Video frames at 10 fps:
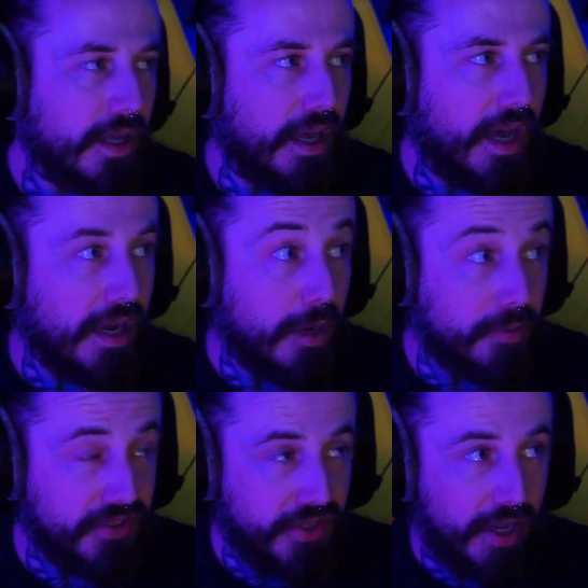I
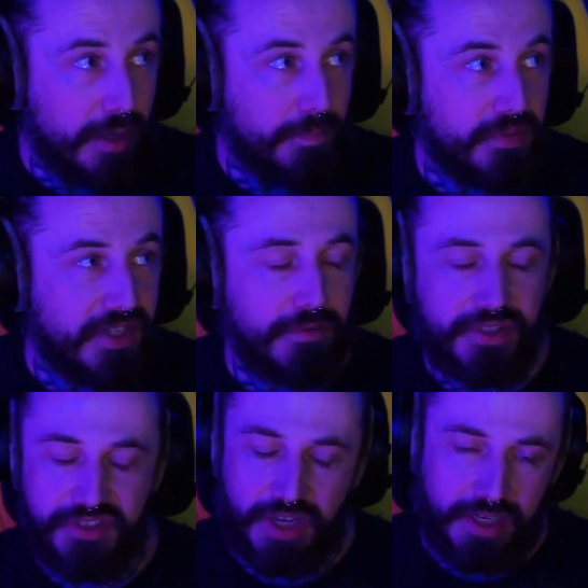was sound
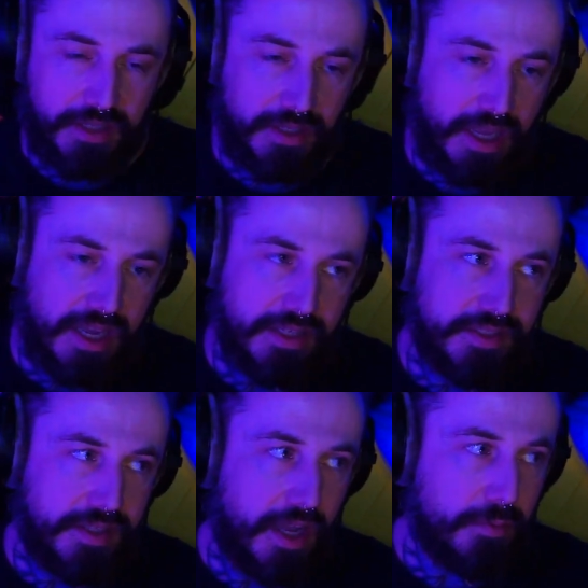designing,
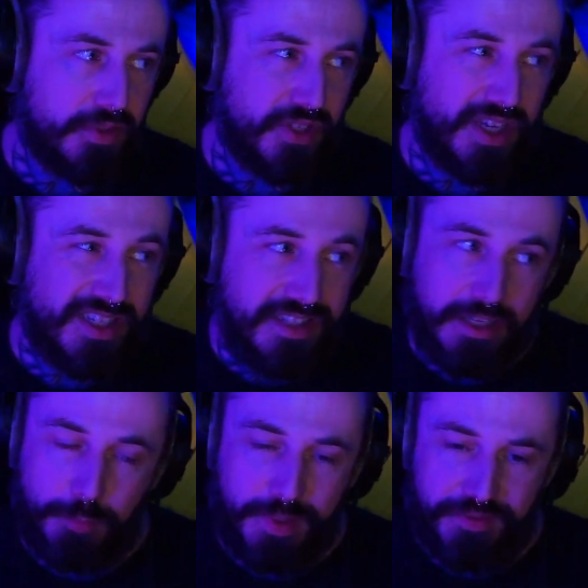and I was doing a
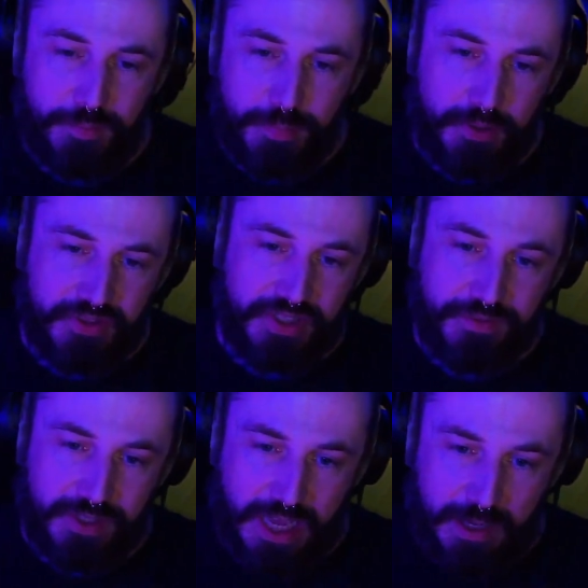little bit of composing
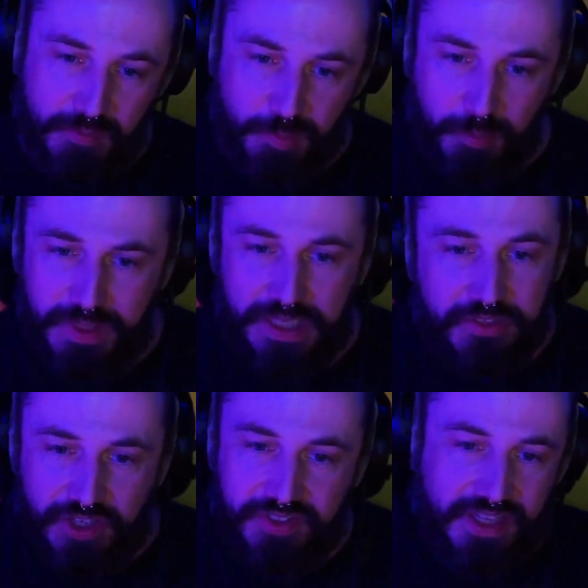for games, but really
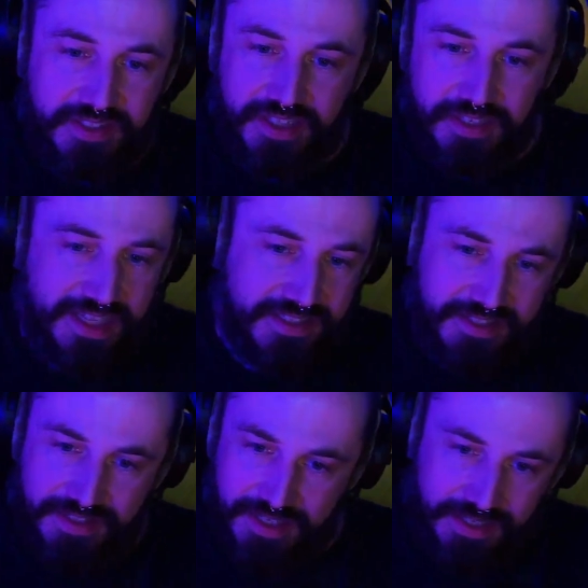just as a nice
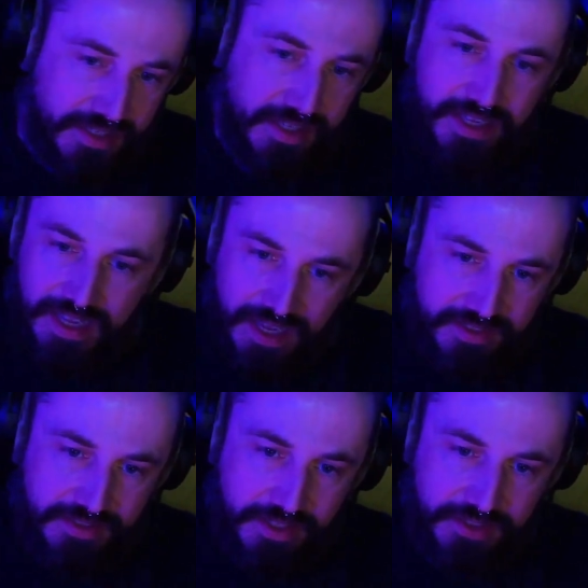thing,
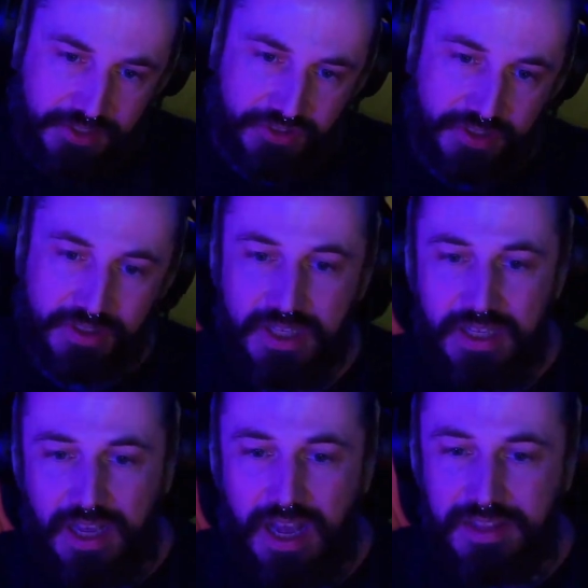as an addition.
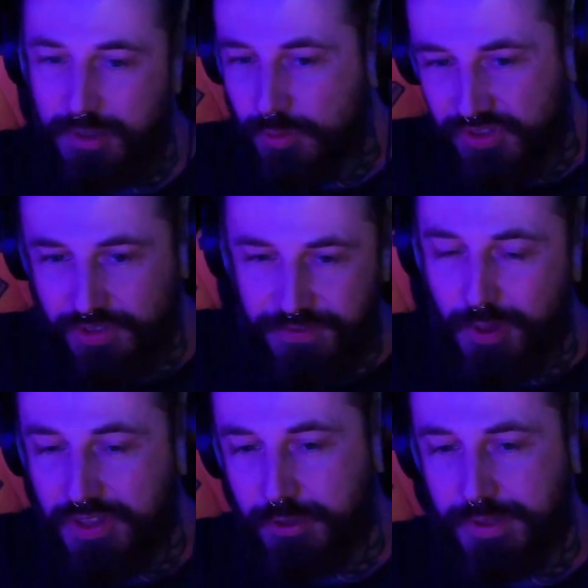And then also a
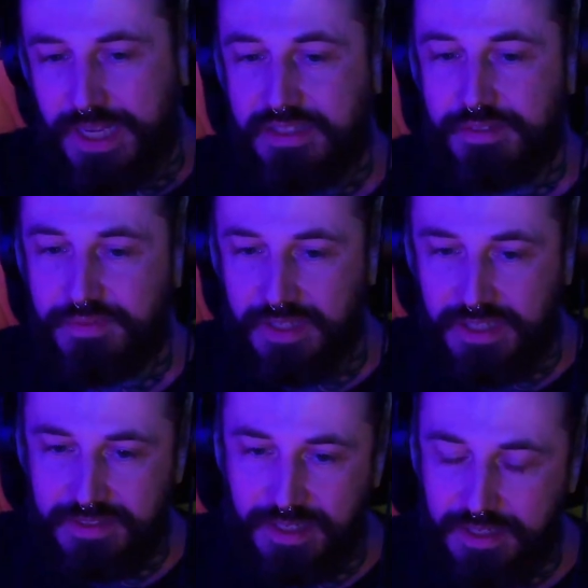few other creative
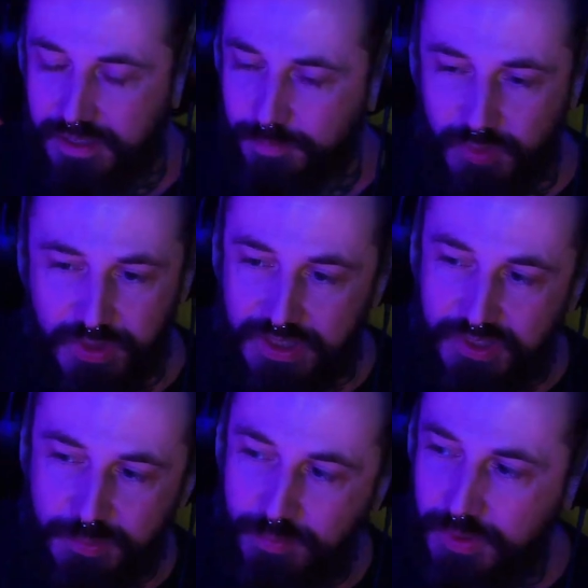things, like doing
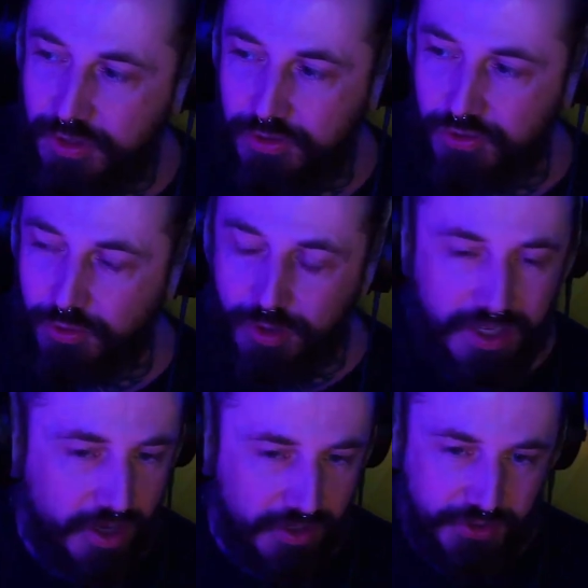some
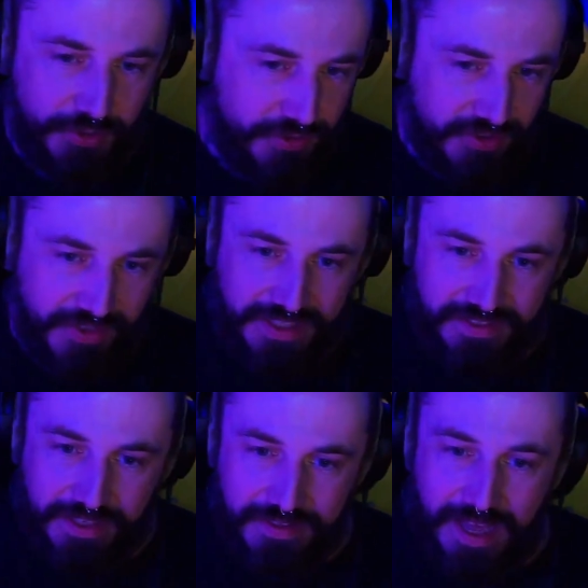drawing cartoons and things
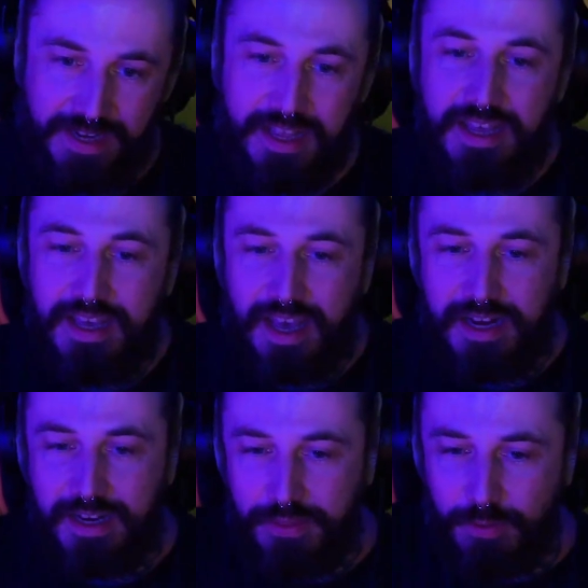like that.
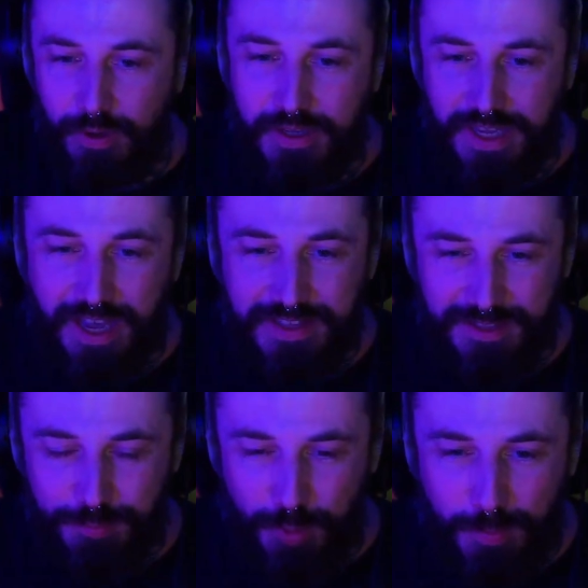And I thought, okay,
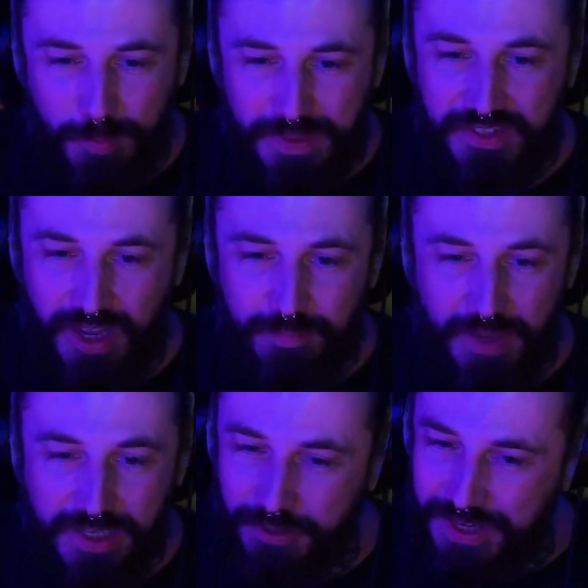it's probably time.
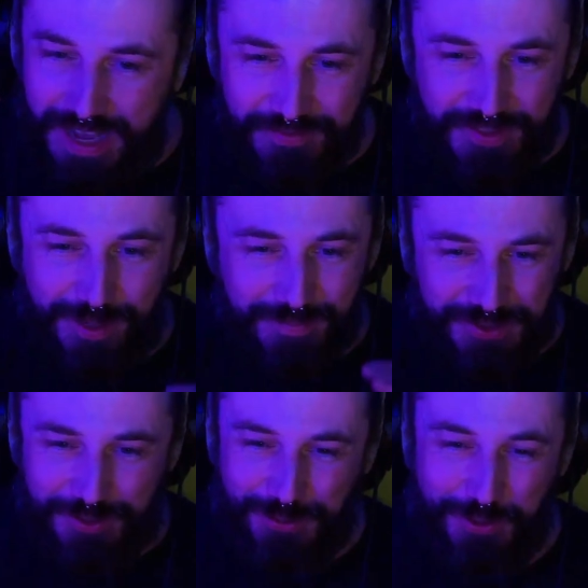I don't have time to
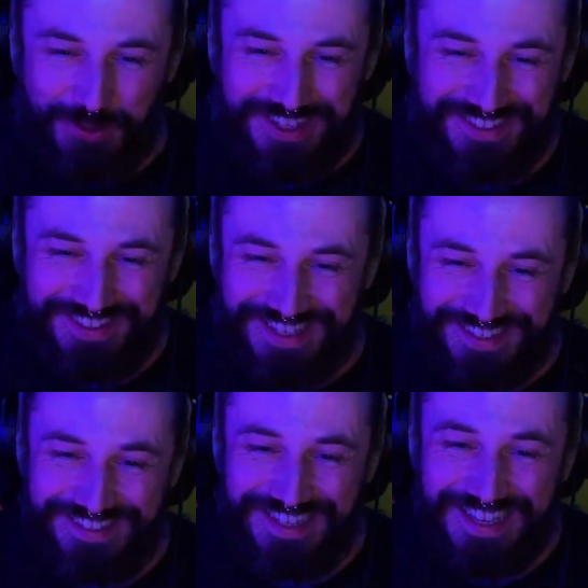do all these
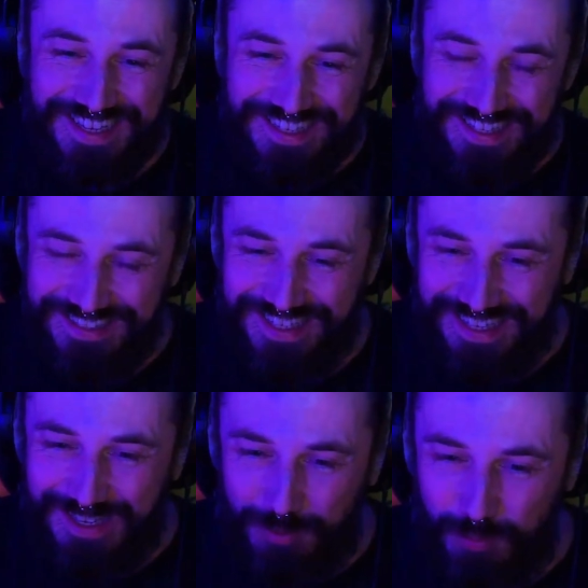things. It's
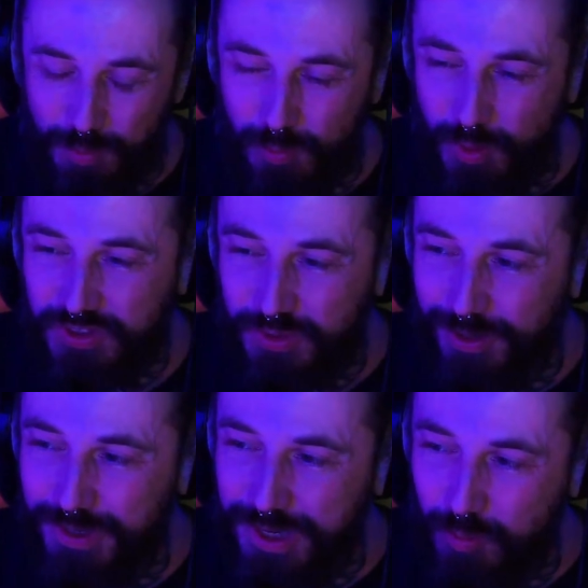like, what do I
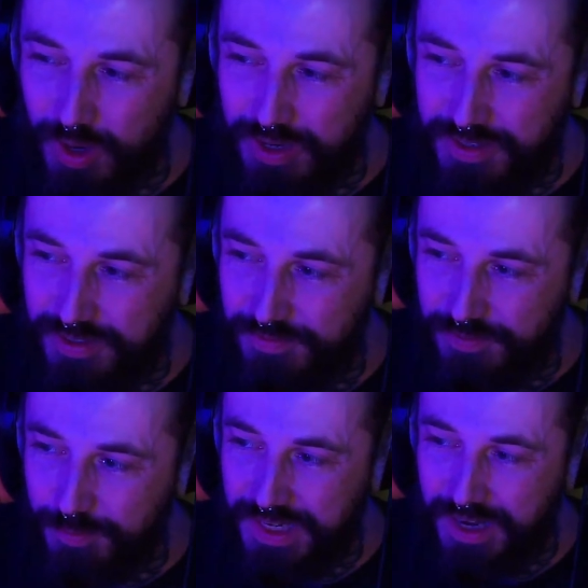really want
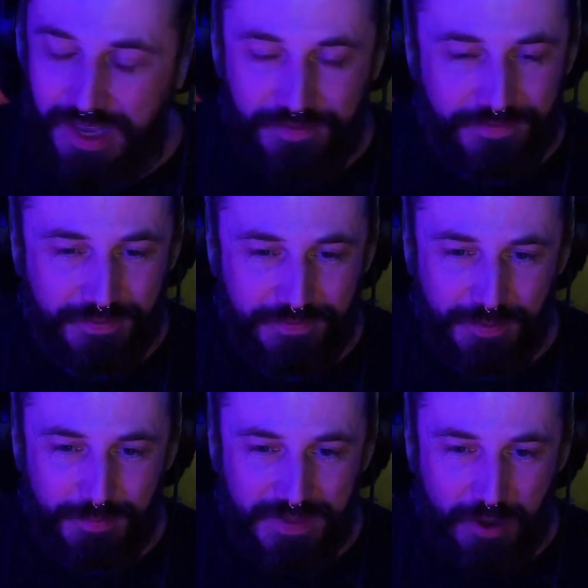for my life
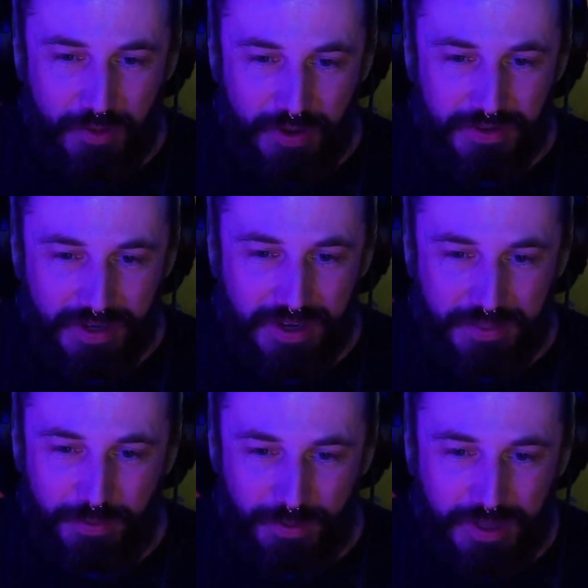from now on? And I
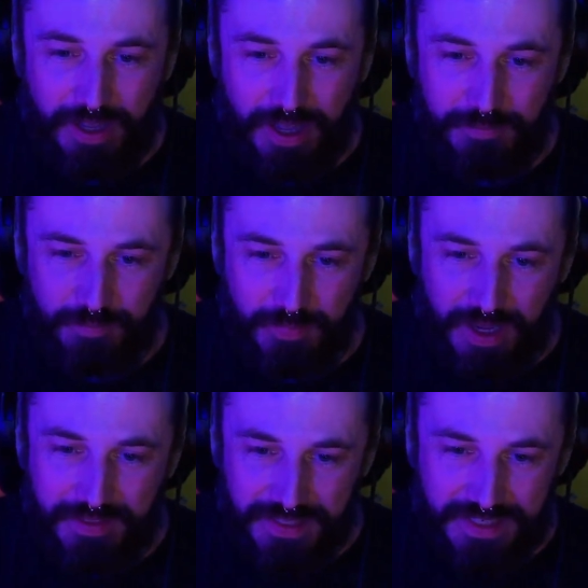thought,
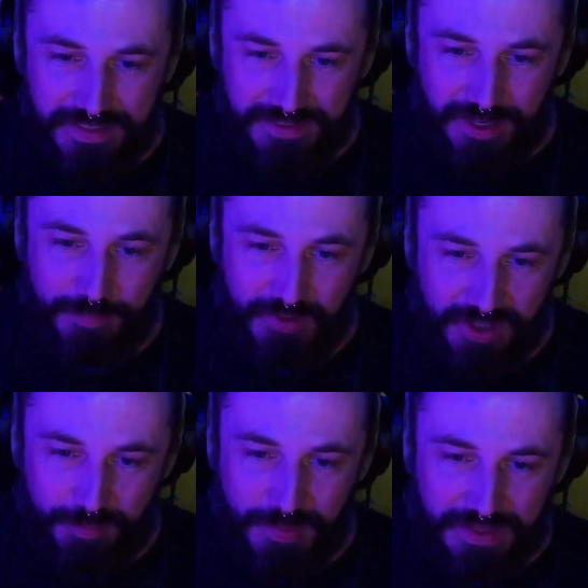I think it's time to
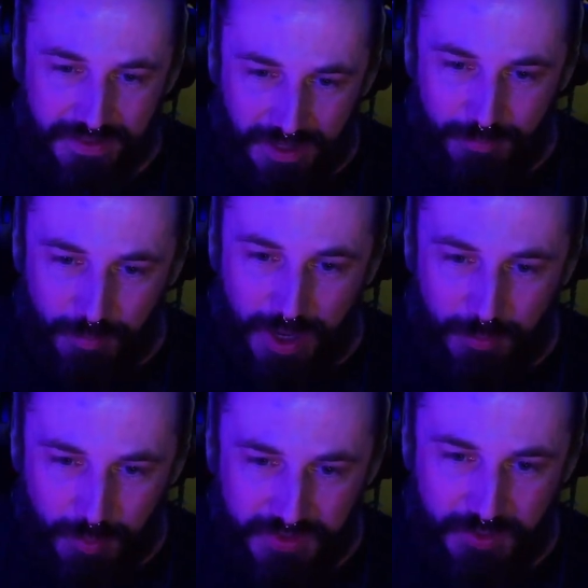commit. I
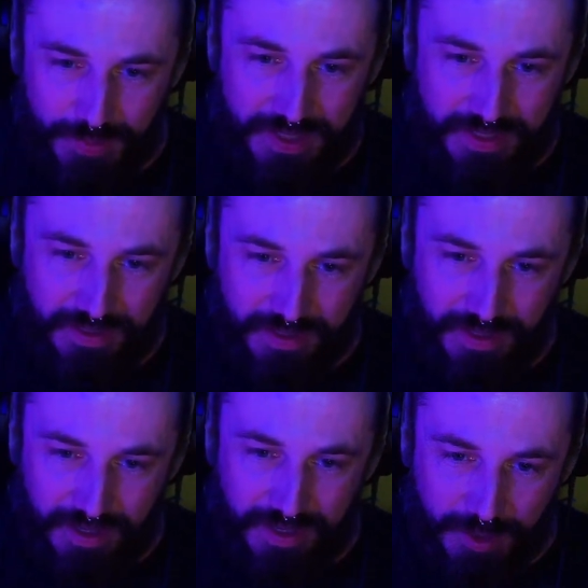want to be
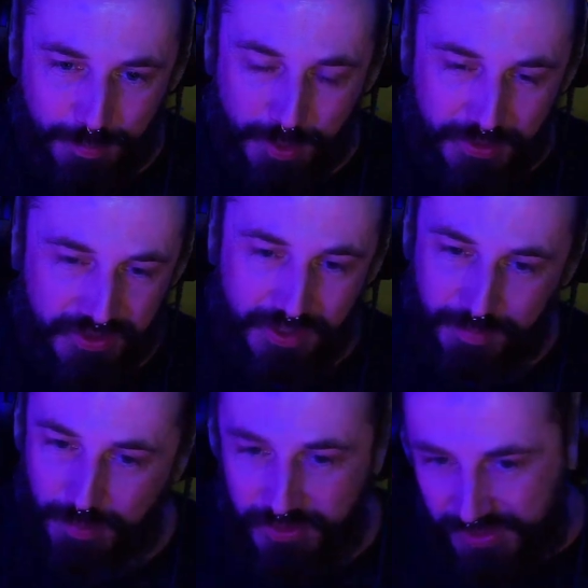a composer,
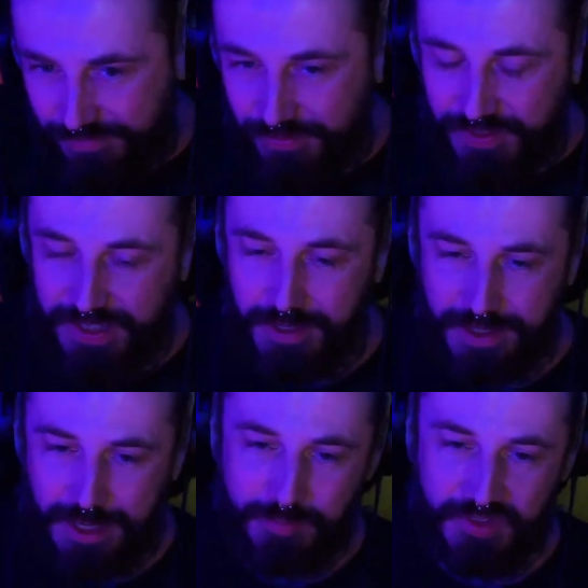mostly for video
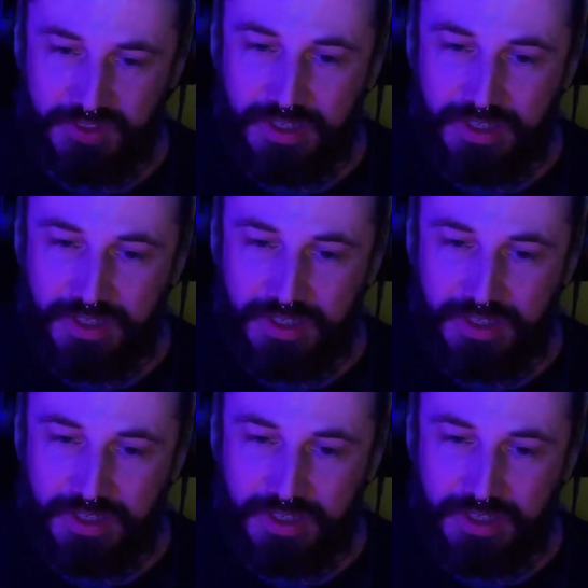games.